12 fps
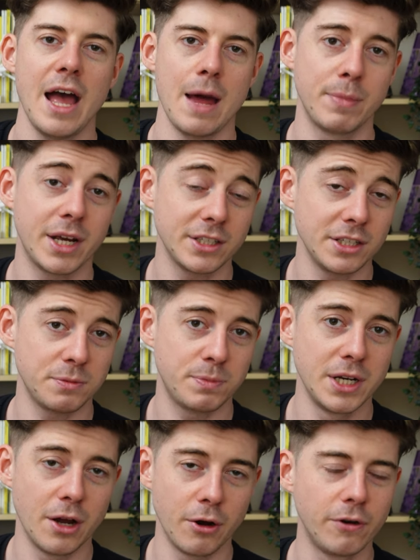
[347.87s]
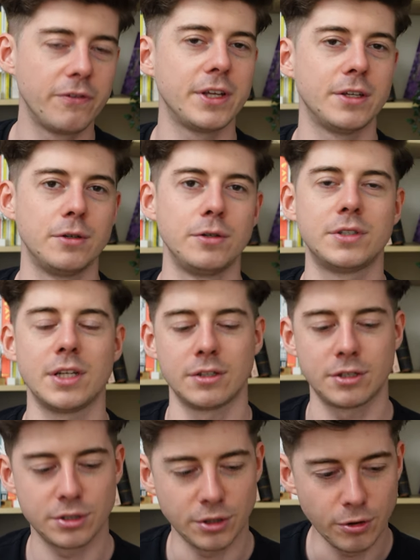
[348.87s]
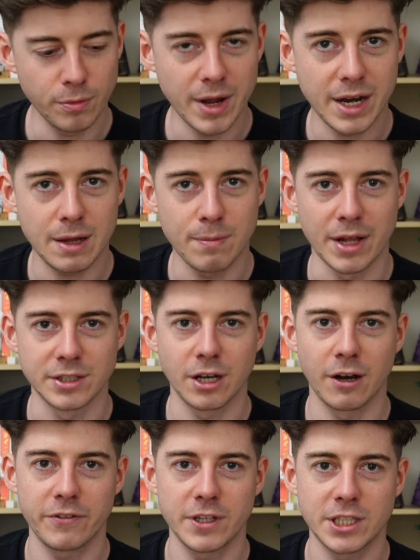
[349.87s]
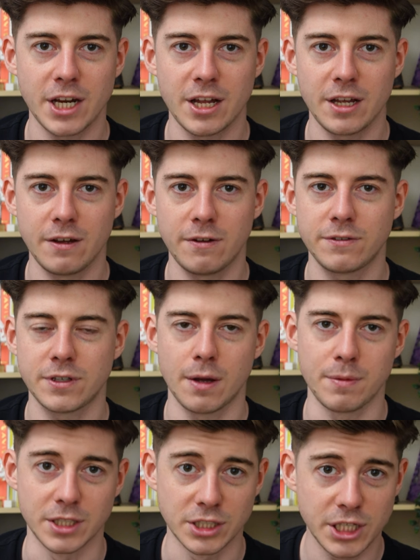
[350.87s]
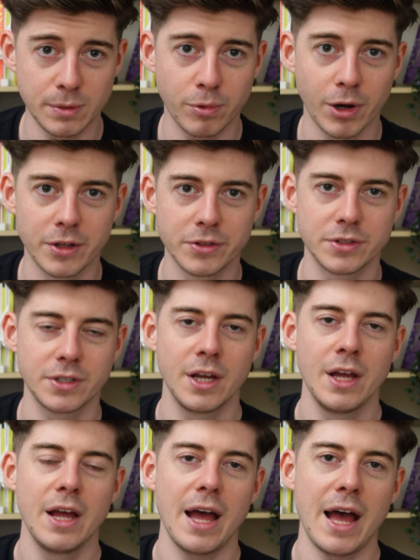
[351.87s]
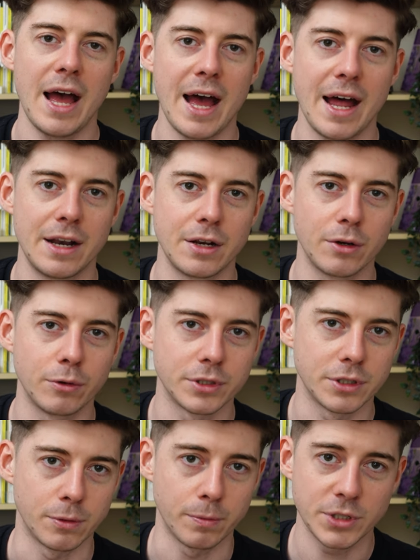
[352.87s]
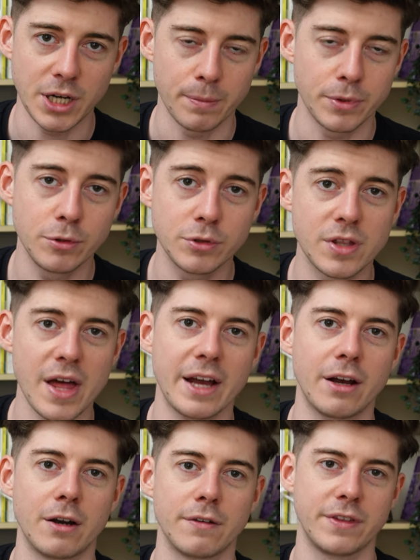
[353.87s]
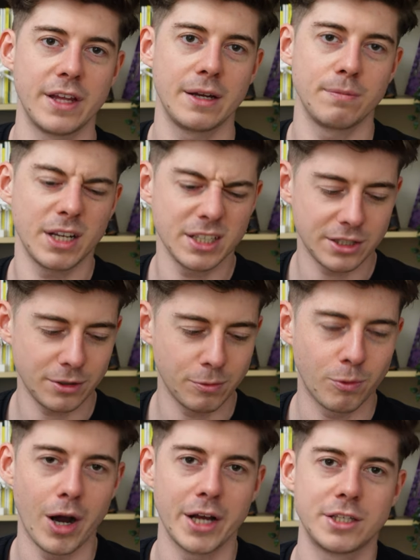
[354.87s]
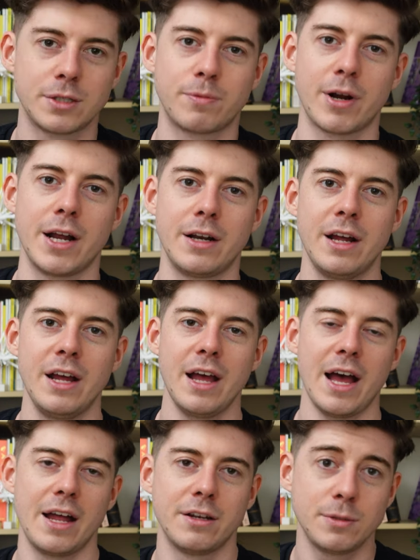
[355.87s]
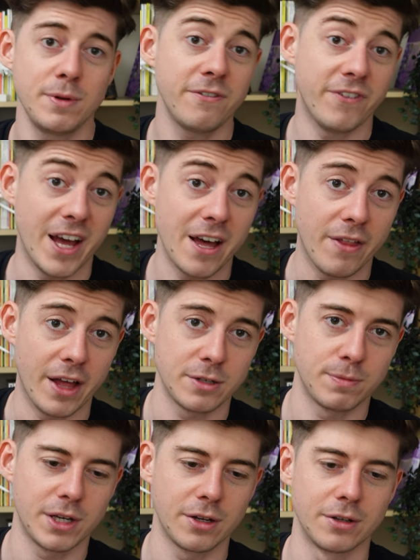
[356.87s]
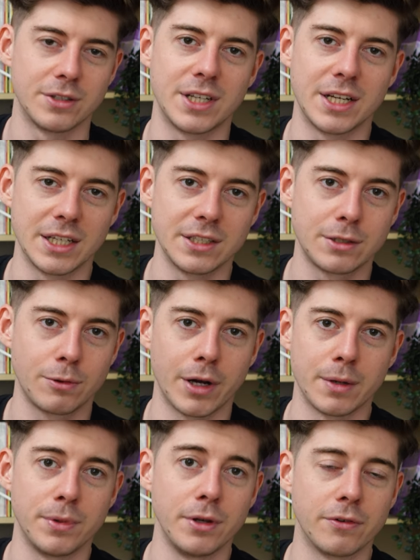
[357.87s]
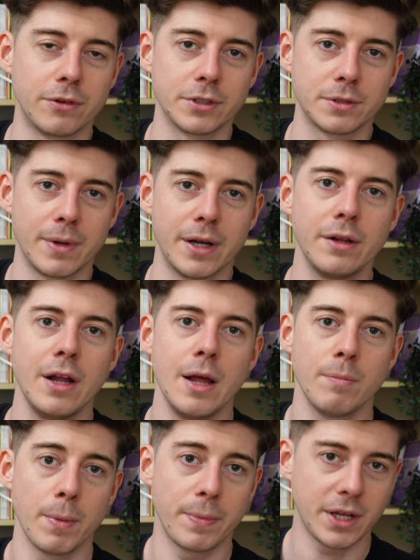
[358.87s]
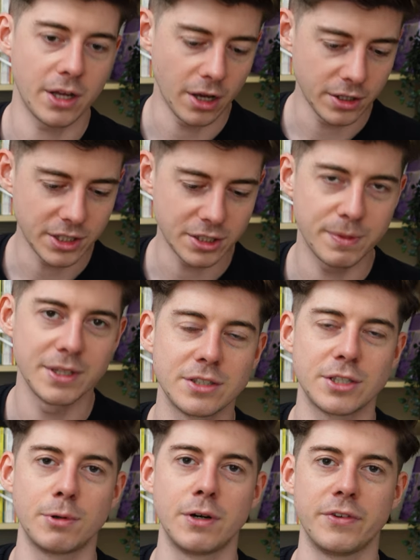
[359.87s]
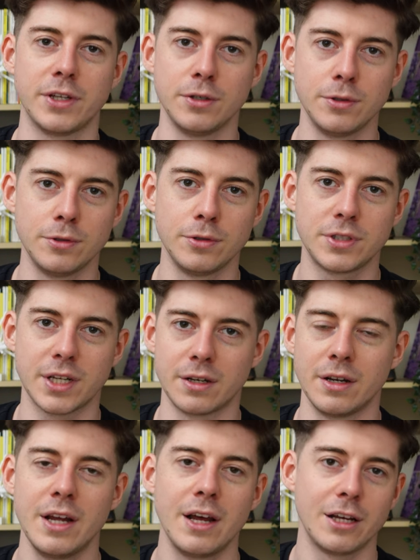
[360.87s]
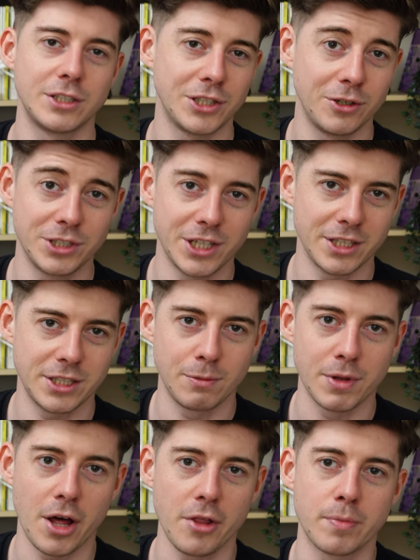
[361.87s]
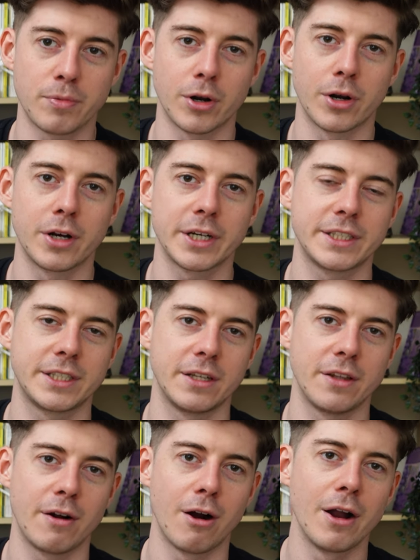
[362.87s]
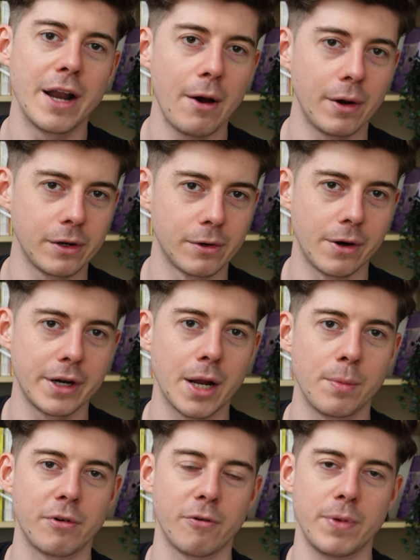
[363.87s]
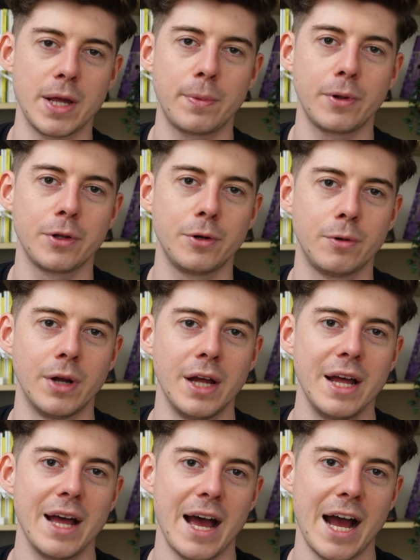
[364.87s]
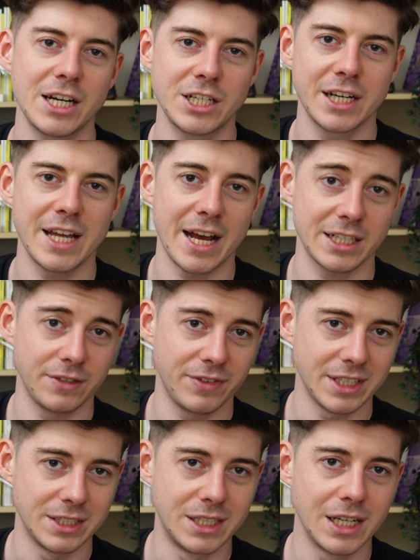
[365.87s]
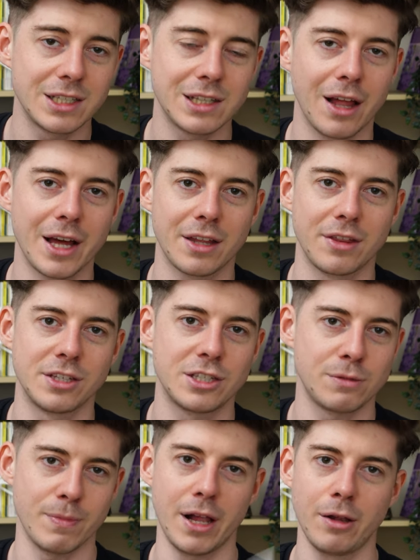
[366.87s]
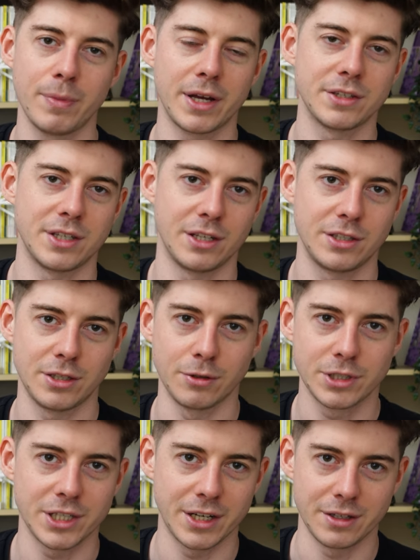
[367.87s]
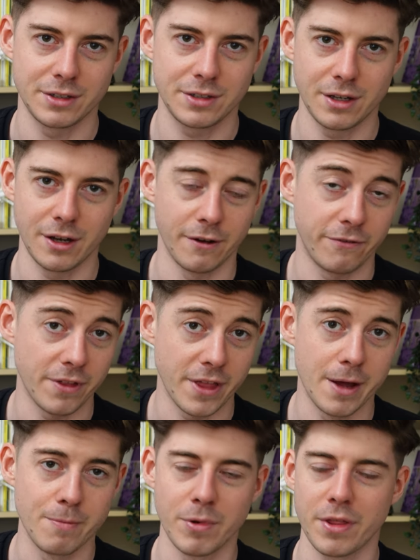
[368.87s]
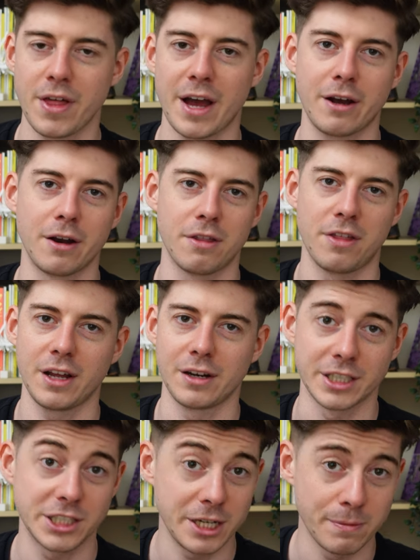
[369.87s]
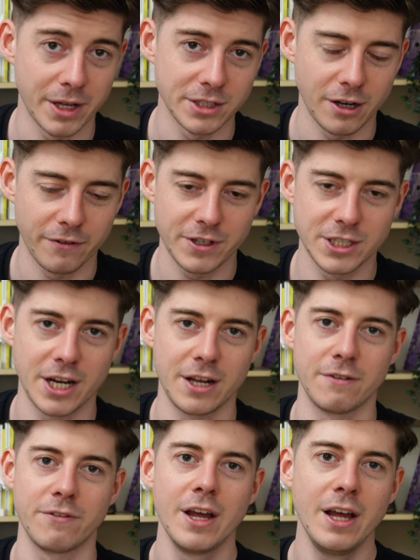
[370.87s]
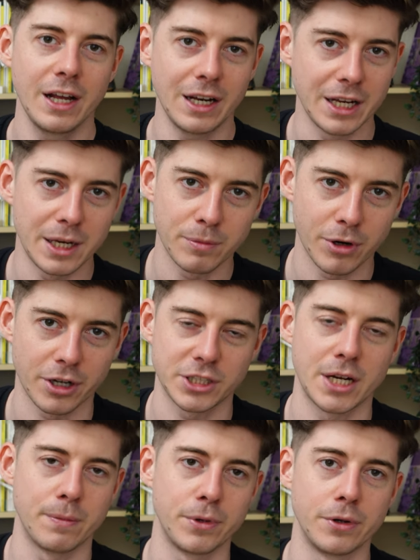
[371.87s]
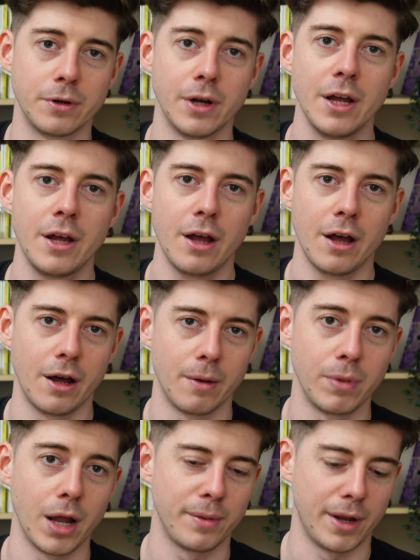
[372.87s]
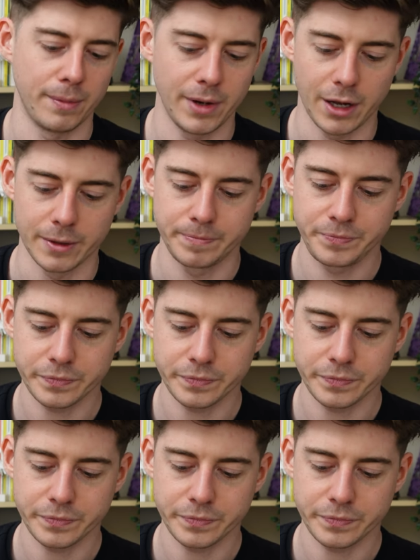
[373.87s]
And because it's been overused in so many men's aftershaves, I mean cheap ones, and also shampoos, that kind of thing, because it's so widespread. And to be fair, that's because it is quite a beautiful smell. But because it's so overused and associated with other products, there are now a growing number of people who actually actively dislike this smell because it associates for them with that kind of thing, like cheap men's aftershave, cleaning product, shampoo, blah, blah, blah.